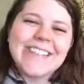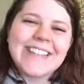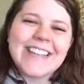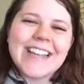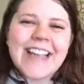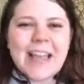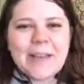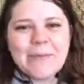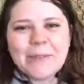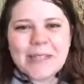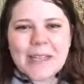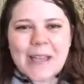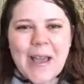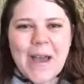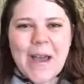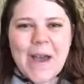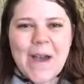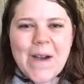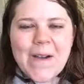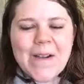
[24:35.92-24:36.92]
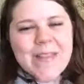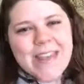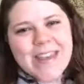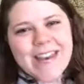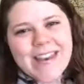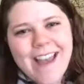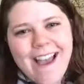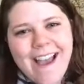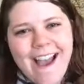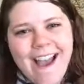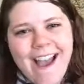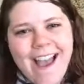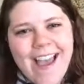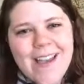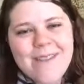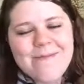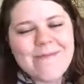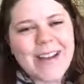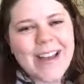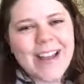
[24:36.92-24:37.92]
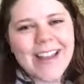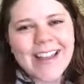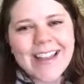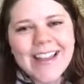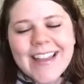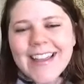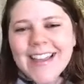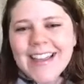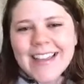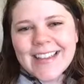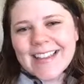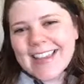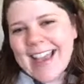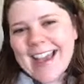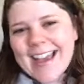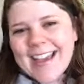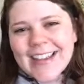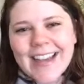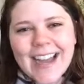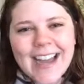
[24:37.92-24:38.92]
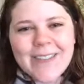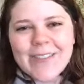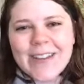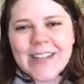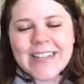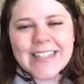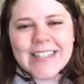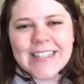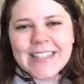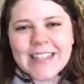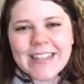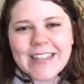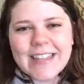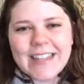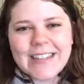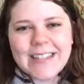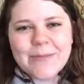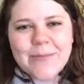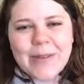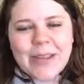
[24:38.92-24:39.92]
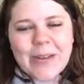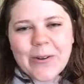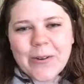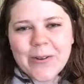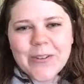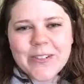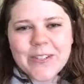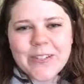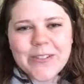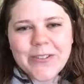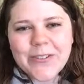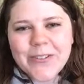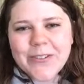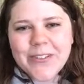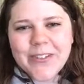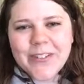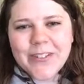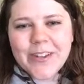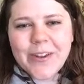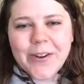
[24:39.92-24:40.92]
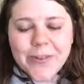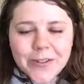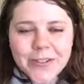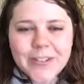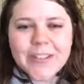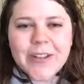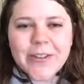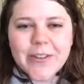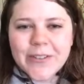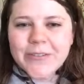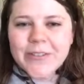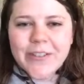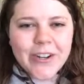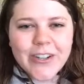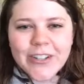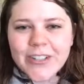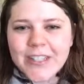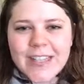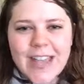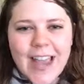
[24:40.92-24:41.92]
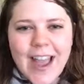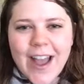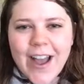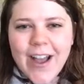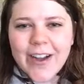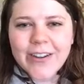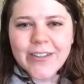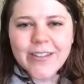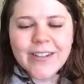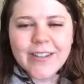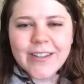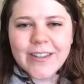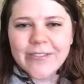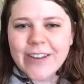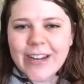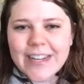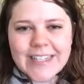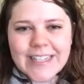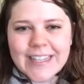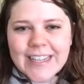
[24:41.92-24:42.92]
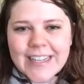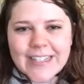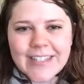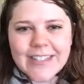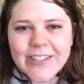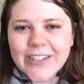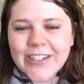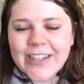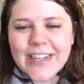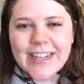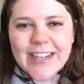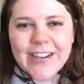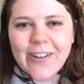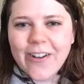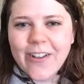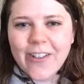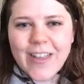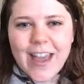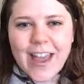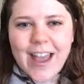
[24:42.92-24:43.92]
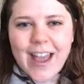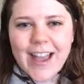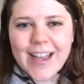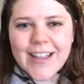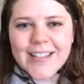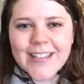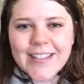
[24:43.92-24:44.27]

Like able to go and then not, but yeah, I mean it's a big cornerstone of Charlestown, the racing history and all that.